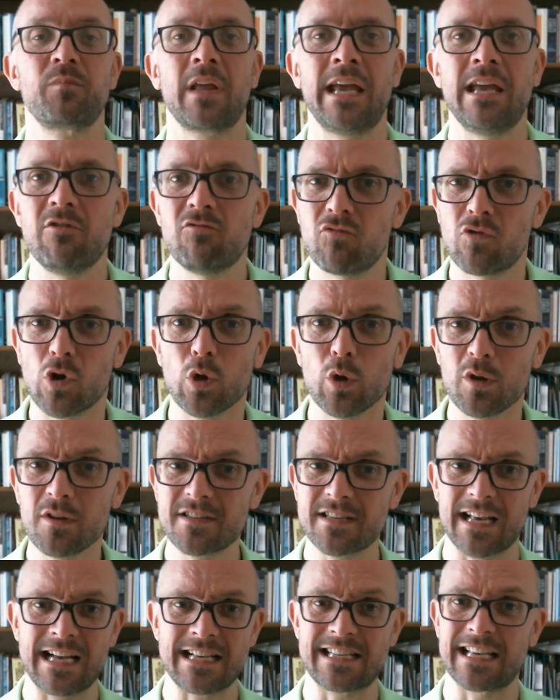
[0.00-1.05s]
He
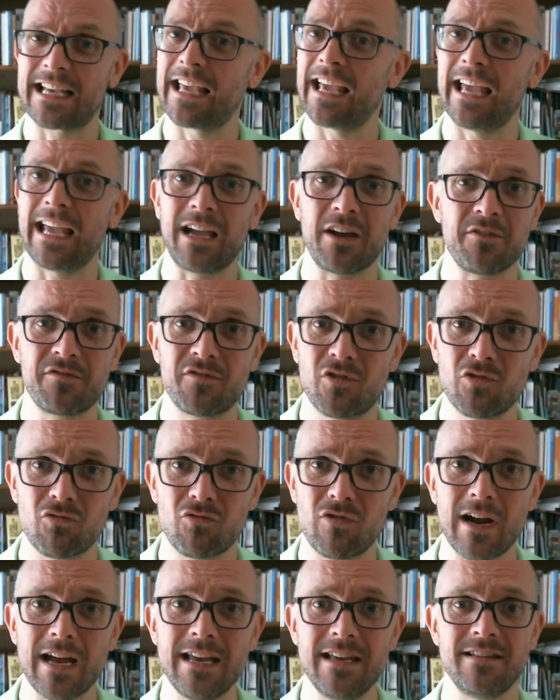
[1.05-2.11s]
rules as a king of
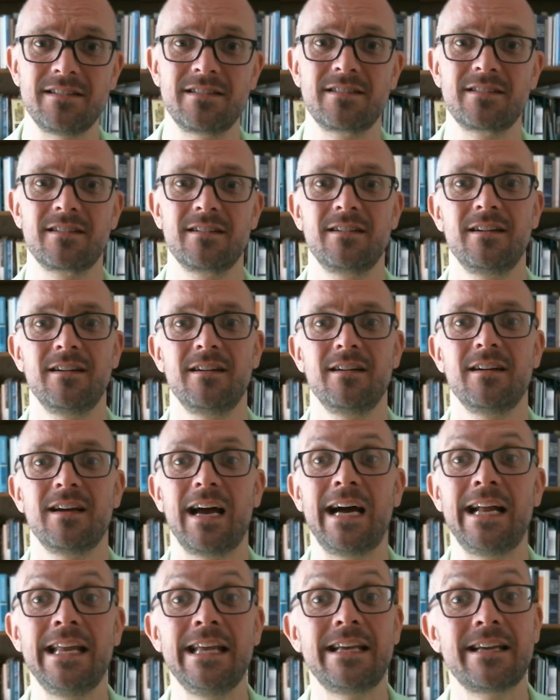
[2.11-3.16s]
grace,
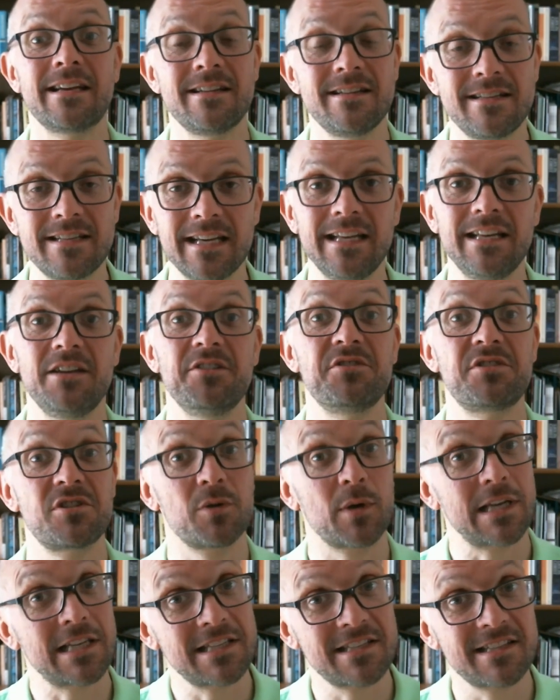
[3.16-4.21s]
and he continues
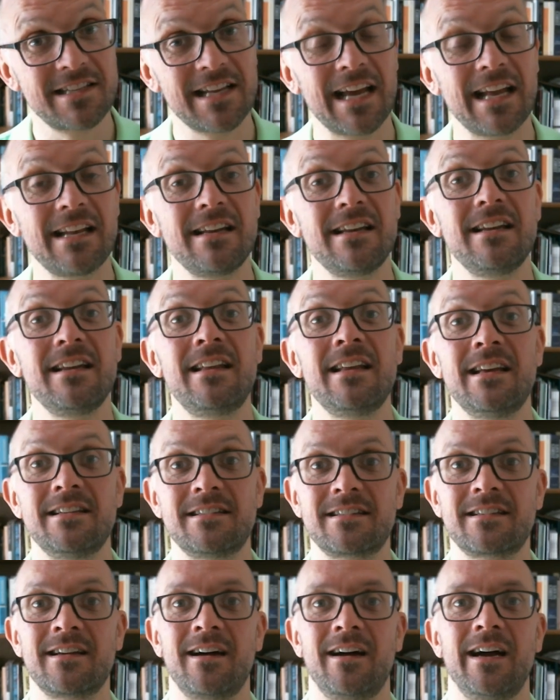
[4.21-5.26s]
to extend
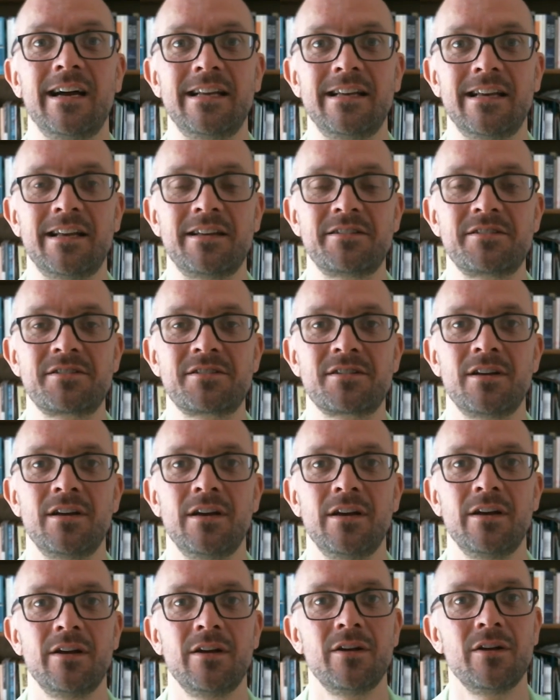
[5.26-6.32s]
his kindness
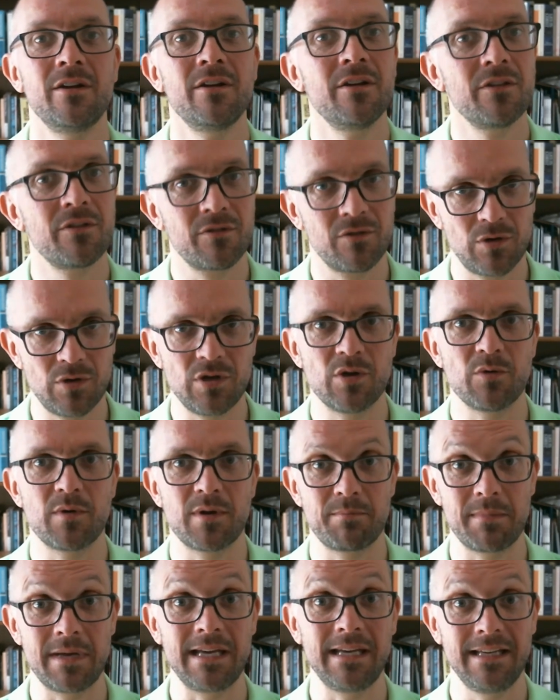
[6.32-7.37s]
through you
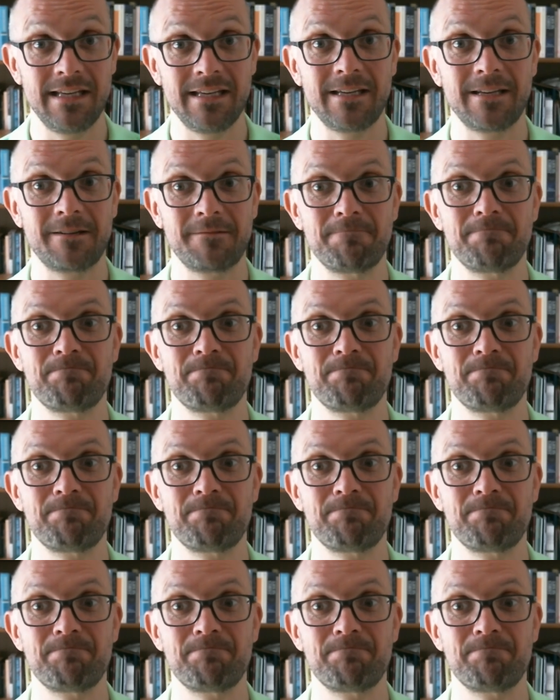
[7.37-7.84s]
and me.